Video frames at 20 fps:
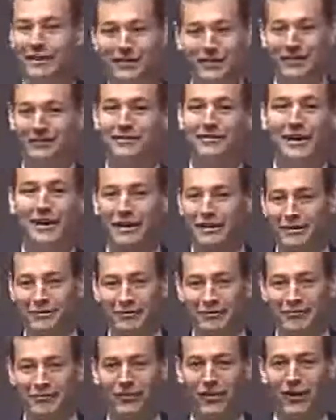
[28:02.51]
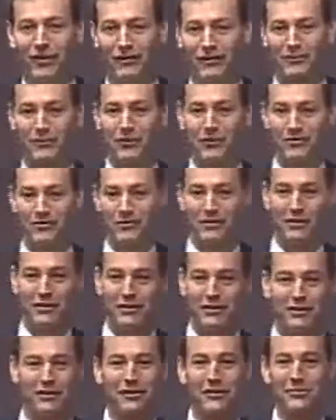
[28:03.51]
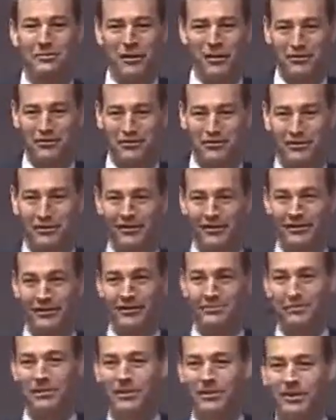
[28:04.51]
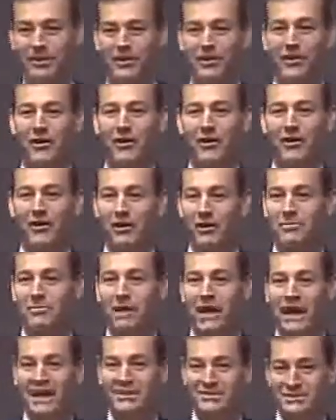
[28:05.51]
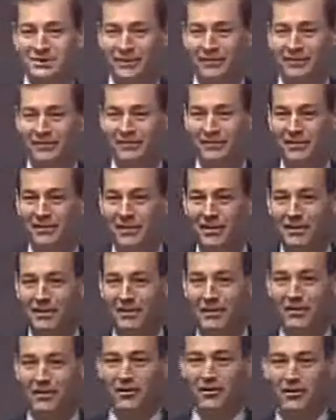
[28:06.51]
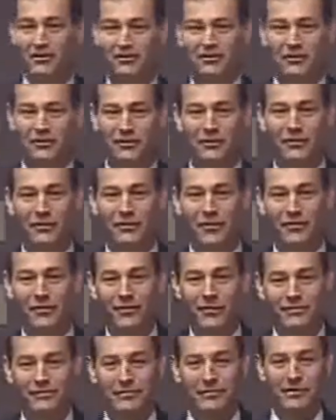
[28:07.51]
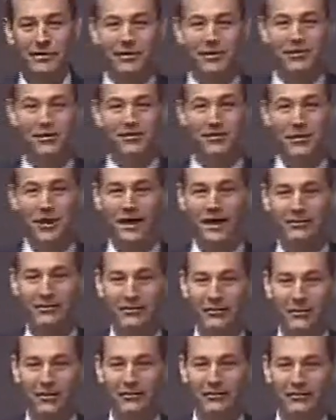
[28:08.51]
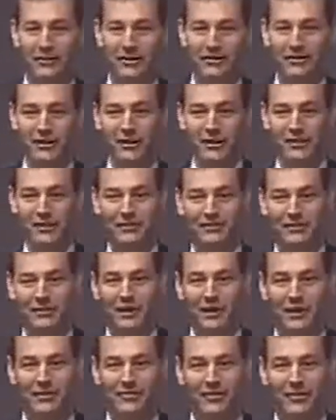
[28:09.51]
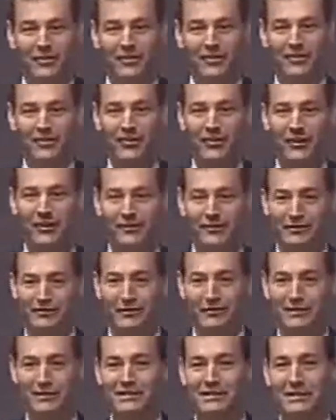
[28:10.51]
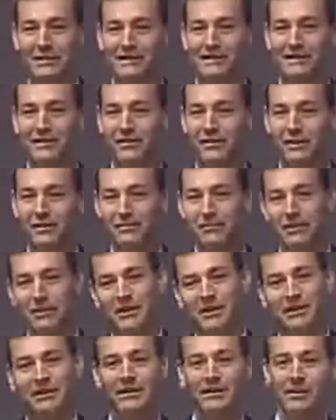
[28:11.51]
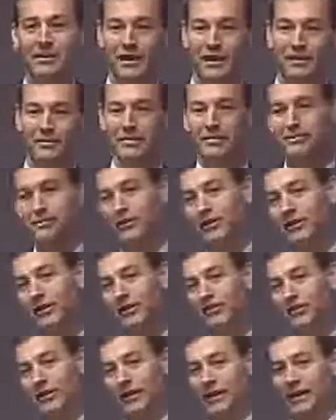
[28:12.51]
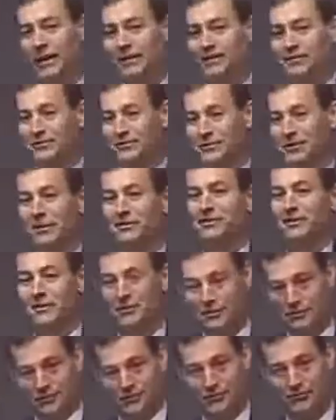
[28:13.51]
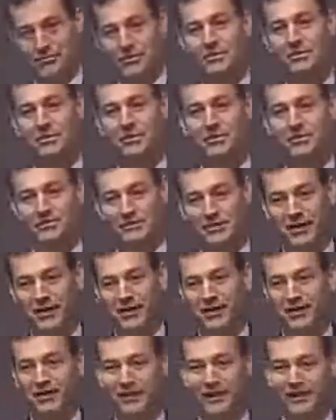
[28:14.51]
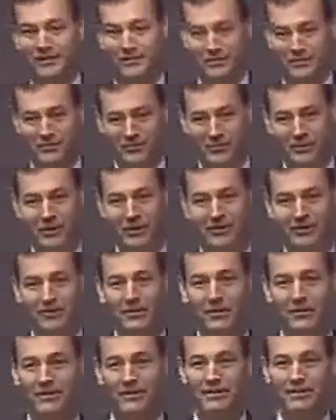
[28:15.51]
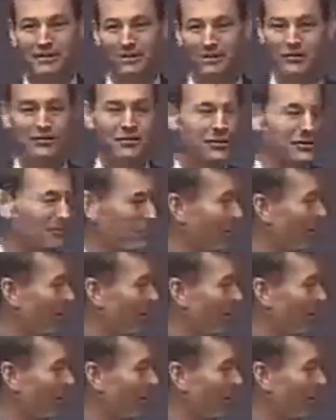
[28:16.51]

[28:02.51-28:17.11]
It's not going to affect what you're going to do, most likely. But there are patients who you're in this gray zone. Okay, he's kind of on the fence. Does he need therapy? Are we doing okay? Should I encourage him with his diet and exercise? These are the